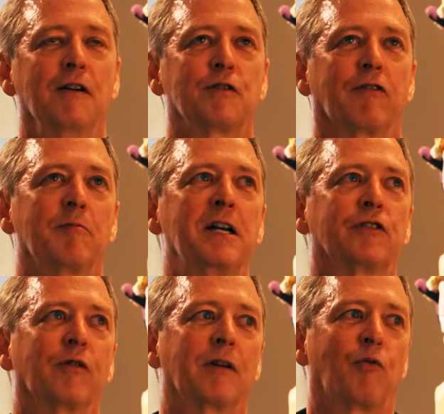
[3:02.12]
for me,
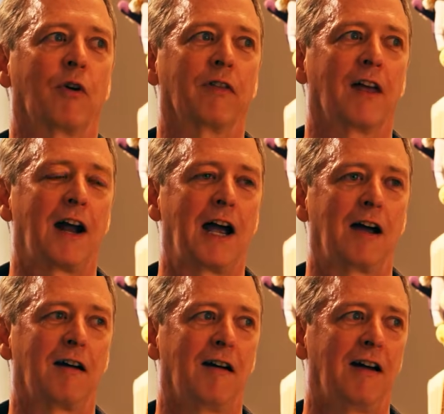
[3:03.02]
it's really important that I
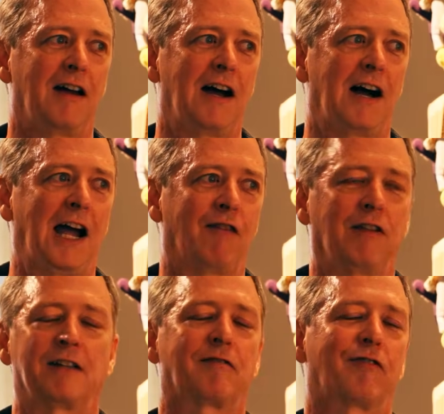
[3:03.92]
have lots of